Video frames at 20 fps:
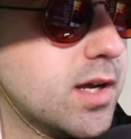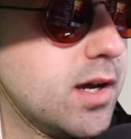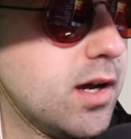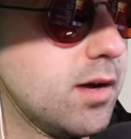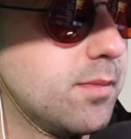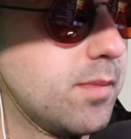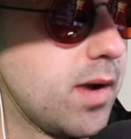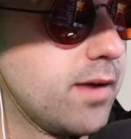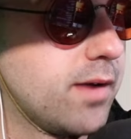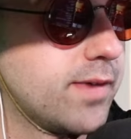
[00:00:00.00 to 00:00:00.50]

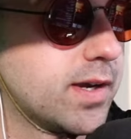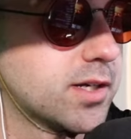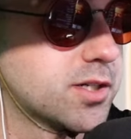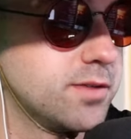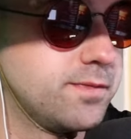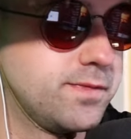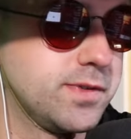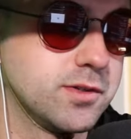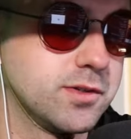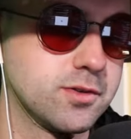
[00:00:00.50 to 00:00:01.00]
I've
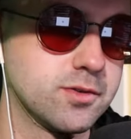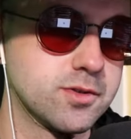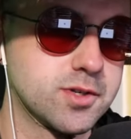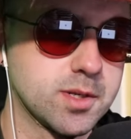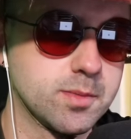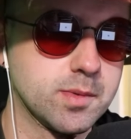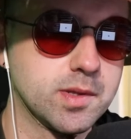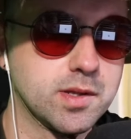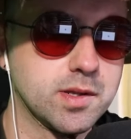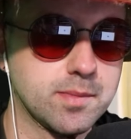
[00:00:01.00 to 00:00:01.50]
actually filtered
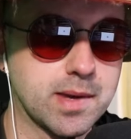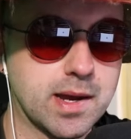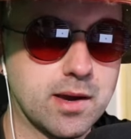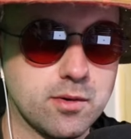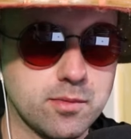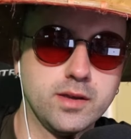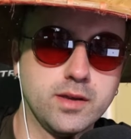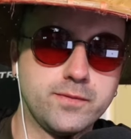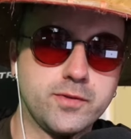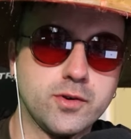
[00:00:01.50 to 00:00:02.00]
some of them
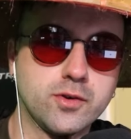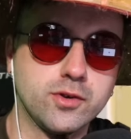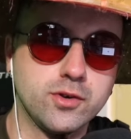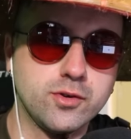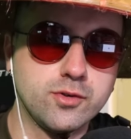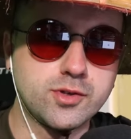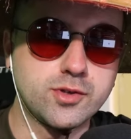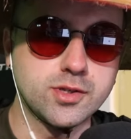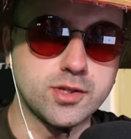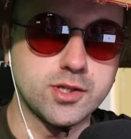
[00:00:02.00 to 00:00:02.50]
out. If you're
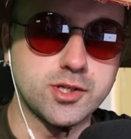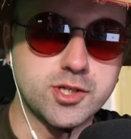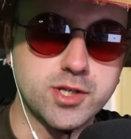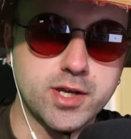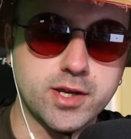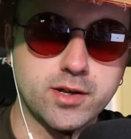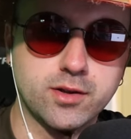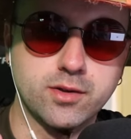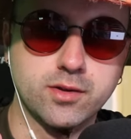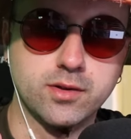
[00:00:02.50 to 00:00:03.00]
new to the
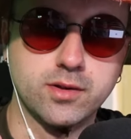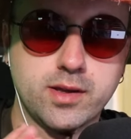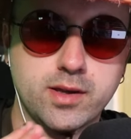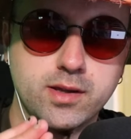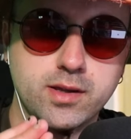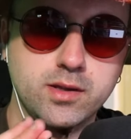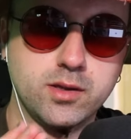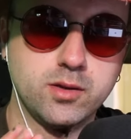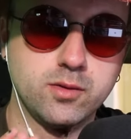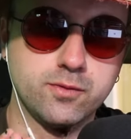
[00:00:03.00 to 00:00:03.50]
channel
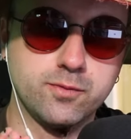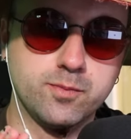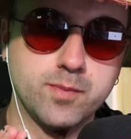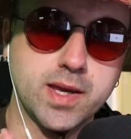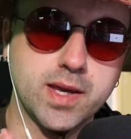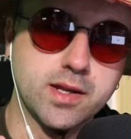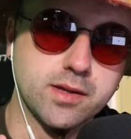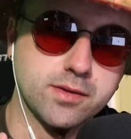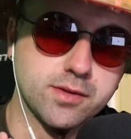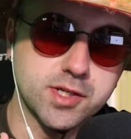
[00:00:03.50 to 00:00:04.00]
and you've
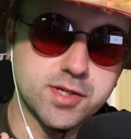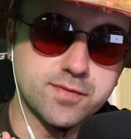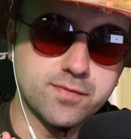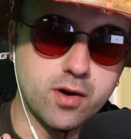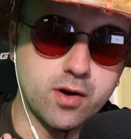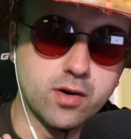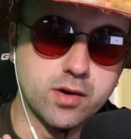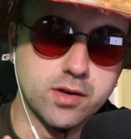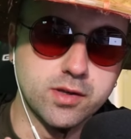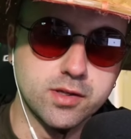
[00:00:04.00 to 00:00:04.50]
made it this
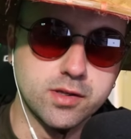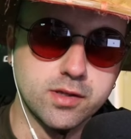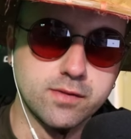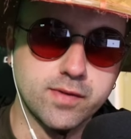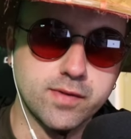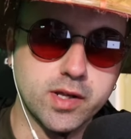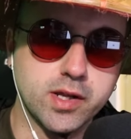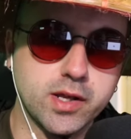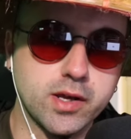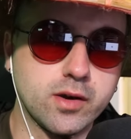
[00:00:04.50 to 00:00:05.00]
far into the
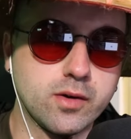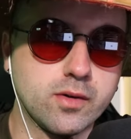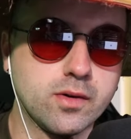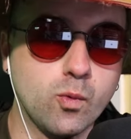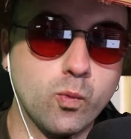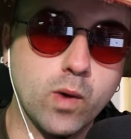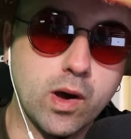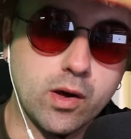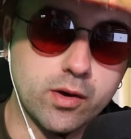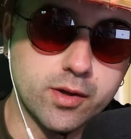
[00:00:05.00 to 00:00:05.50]
video,
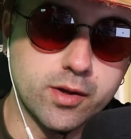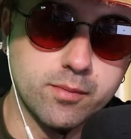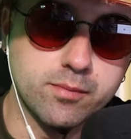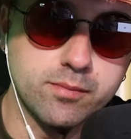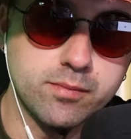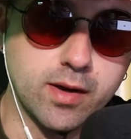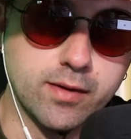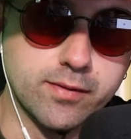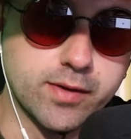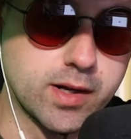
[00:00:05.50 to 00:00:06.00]

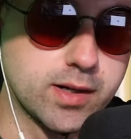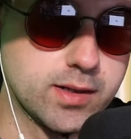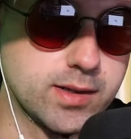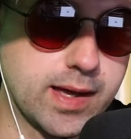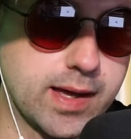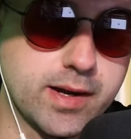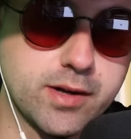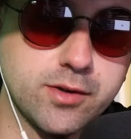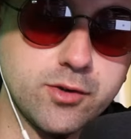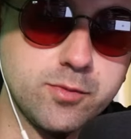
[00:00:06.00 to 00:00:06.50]
welcome. I've got a
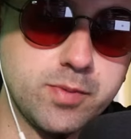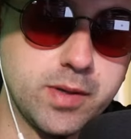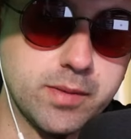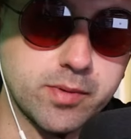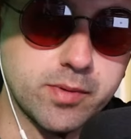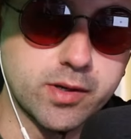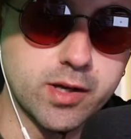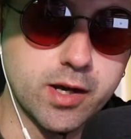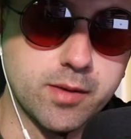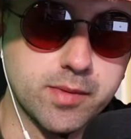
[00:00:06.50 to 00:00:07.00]
lot of new
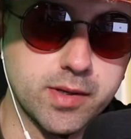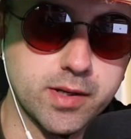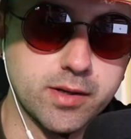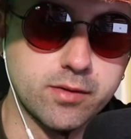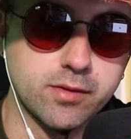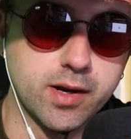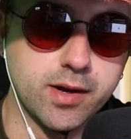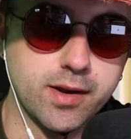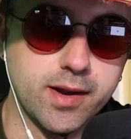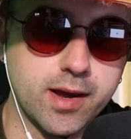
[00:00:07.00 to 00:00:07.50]
people coming in
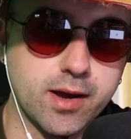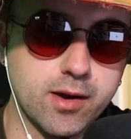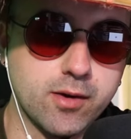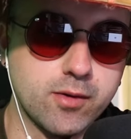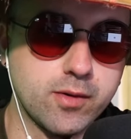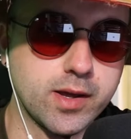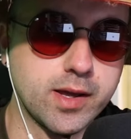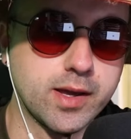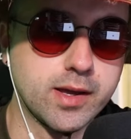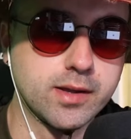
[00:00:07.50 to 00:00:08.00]
right
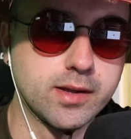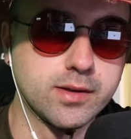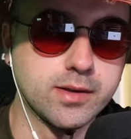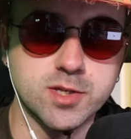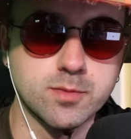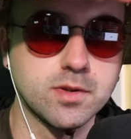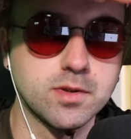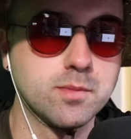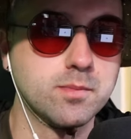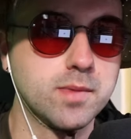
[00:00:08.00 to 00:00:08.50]
now, and
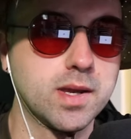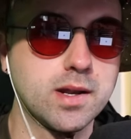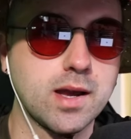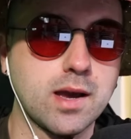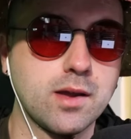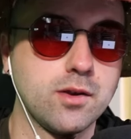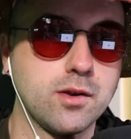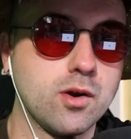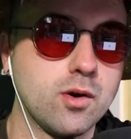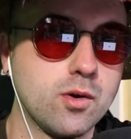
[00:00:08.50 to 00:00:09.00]
some of them may
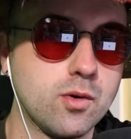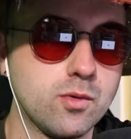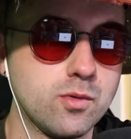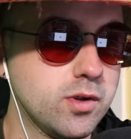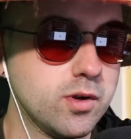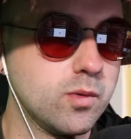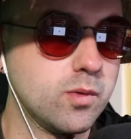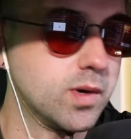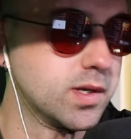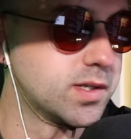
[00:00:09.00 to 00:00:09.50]
not know,
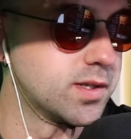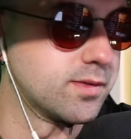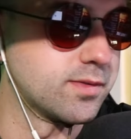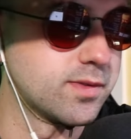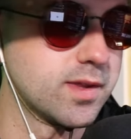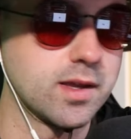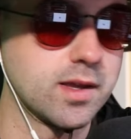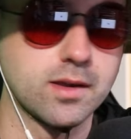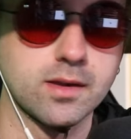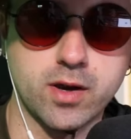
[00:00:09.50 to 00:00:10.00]
what to
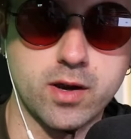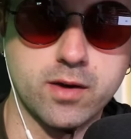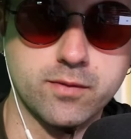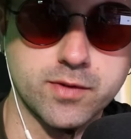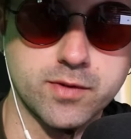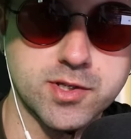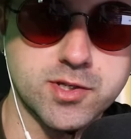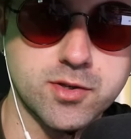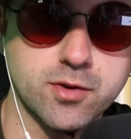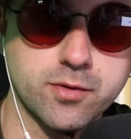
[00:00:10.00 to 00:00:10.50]
think of
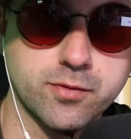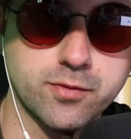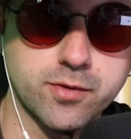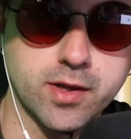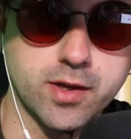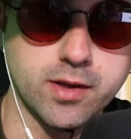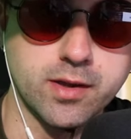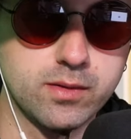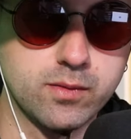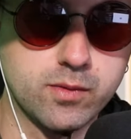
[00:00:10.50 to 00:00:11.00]
this whole
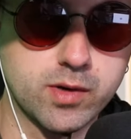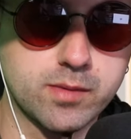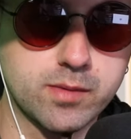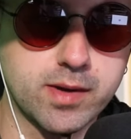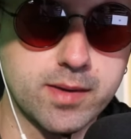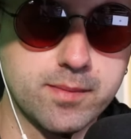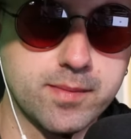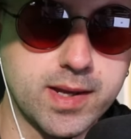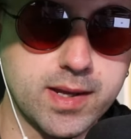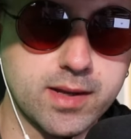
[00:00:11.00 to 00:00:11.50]
thing. One of
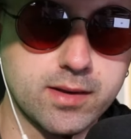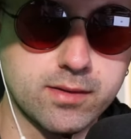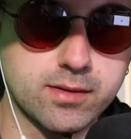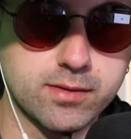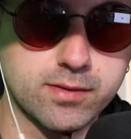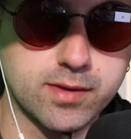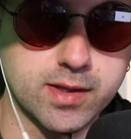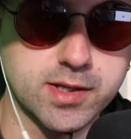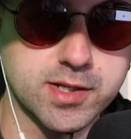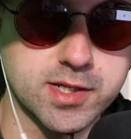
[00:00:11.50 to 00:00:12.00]
my main
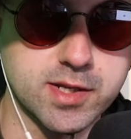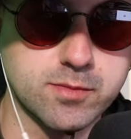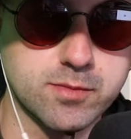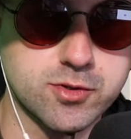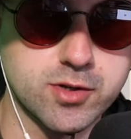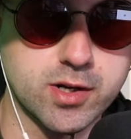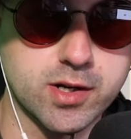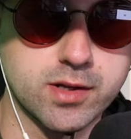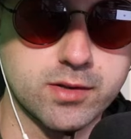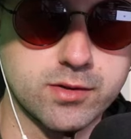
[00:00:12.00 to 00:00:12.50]
things I'm
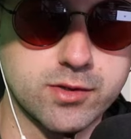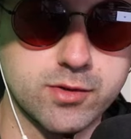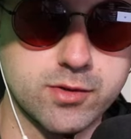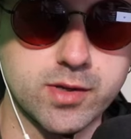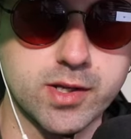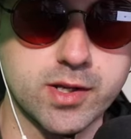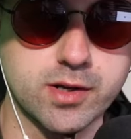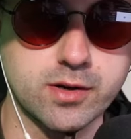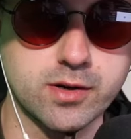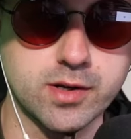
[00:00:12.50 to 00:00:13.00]
trying to do
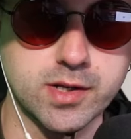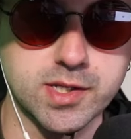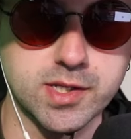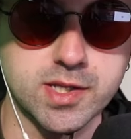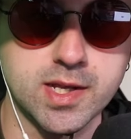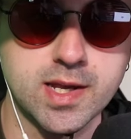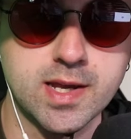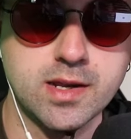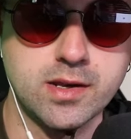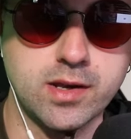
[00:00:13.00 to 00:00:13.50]
here
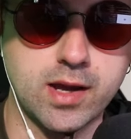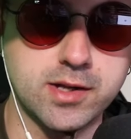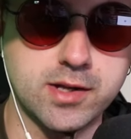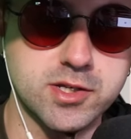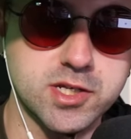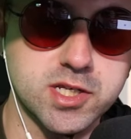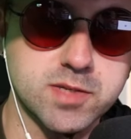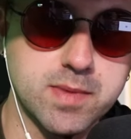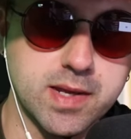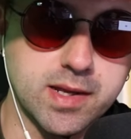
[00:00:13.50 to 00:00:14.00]
is not
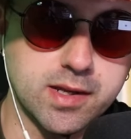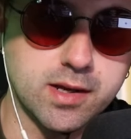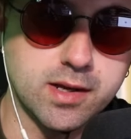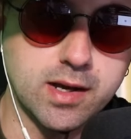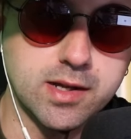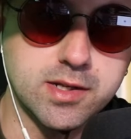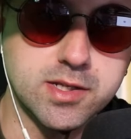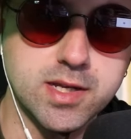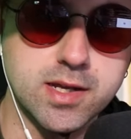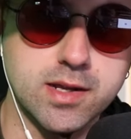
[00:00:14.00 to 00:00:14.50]
just make
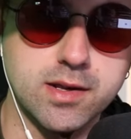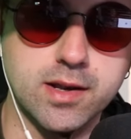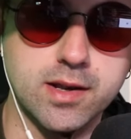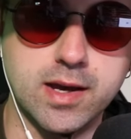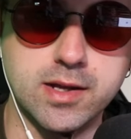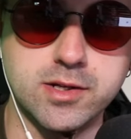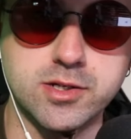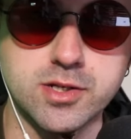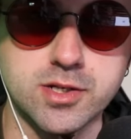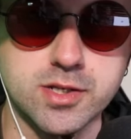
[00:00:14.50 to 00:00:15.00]
content,
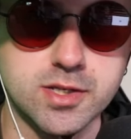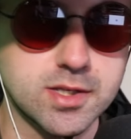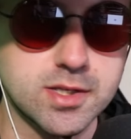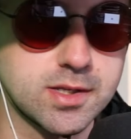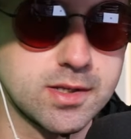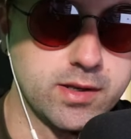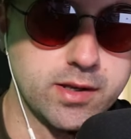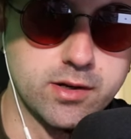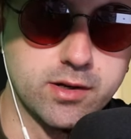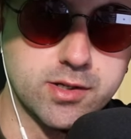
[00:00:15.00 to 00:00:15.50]
not
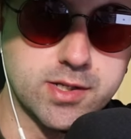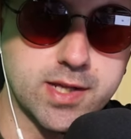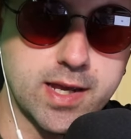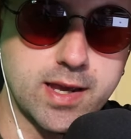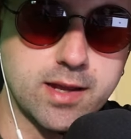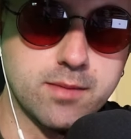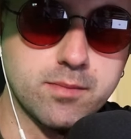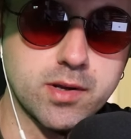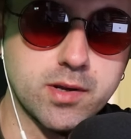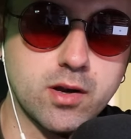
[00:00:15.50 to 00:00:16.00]
just
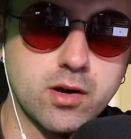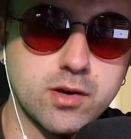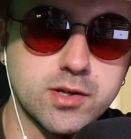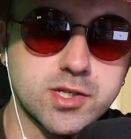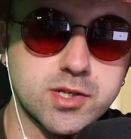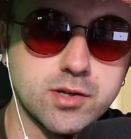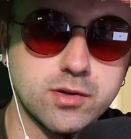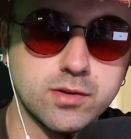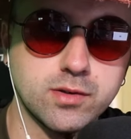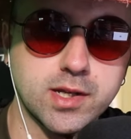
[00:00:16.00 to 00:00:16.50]
entertain, but
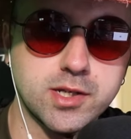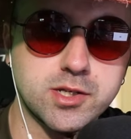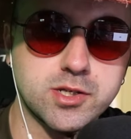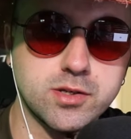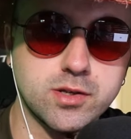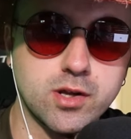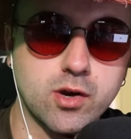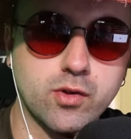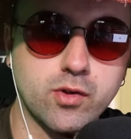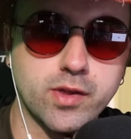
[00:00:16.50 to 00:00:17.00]
also let
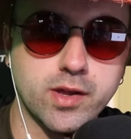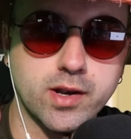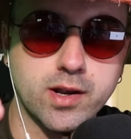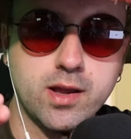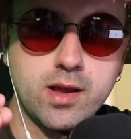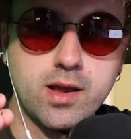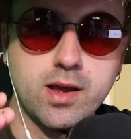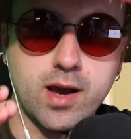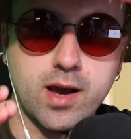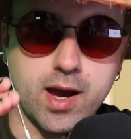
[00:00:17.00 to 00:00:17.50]
you know that
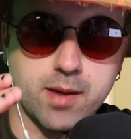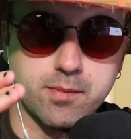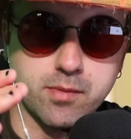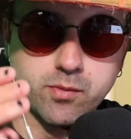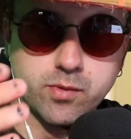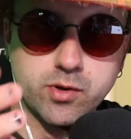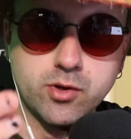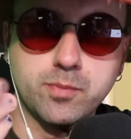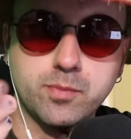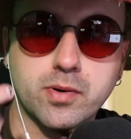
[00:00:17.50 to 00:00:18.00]
I'm a real